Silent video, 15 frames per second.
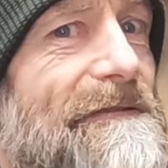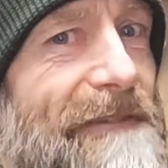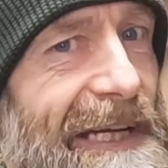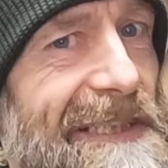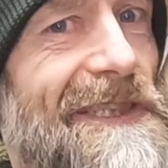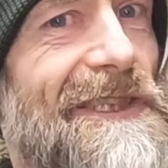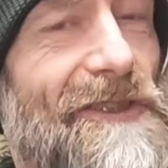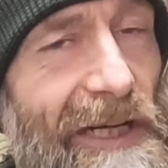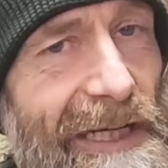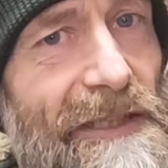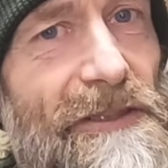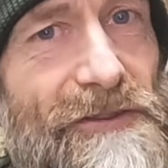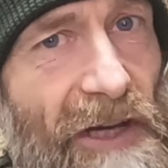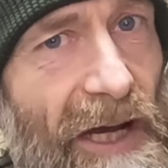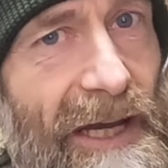fast
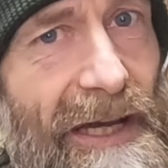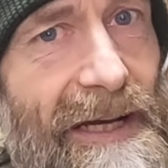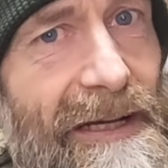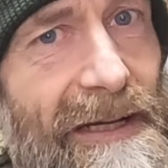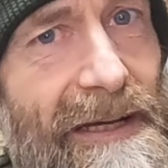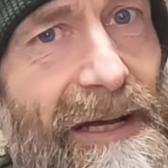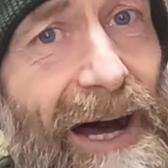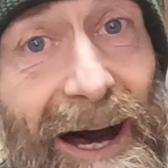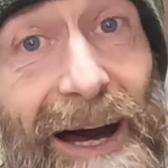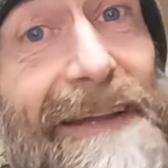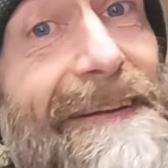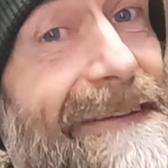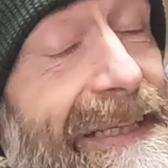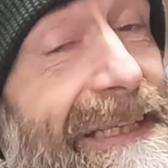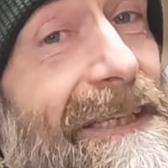trail tyre I
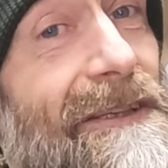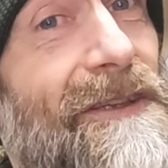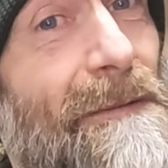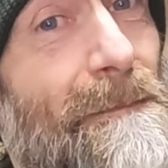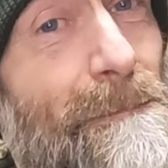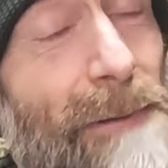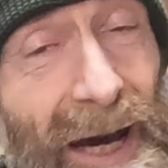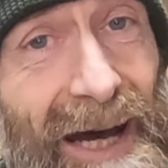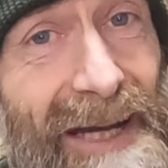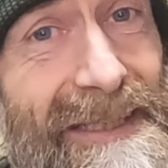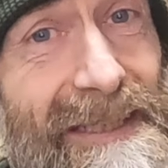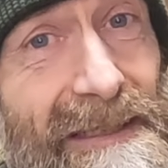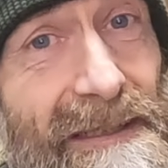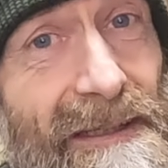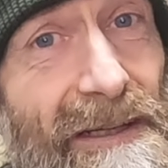think you can
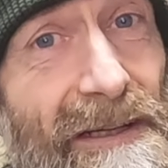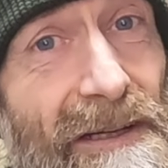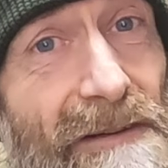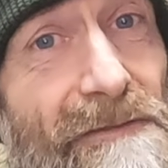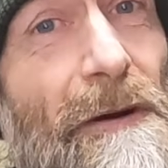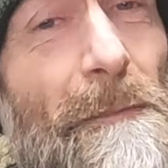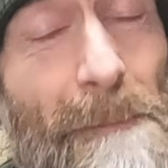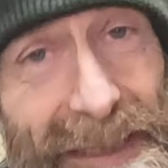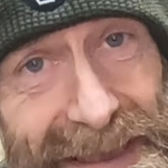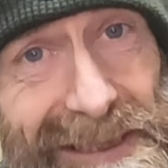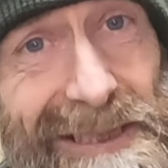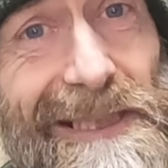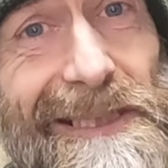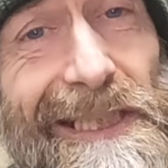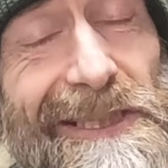buy for
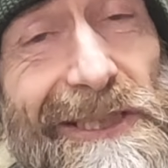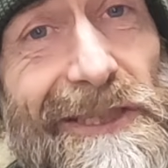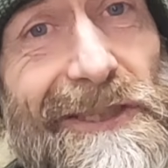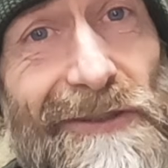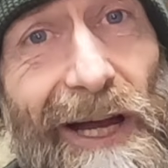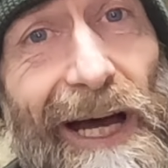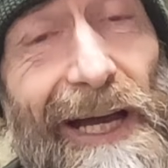mixed conditions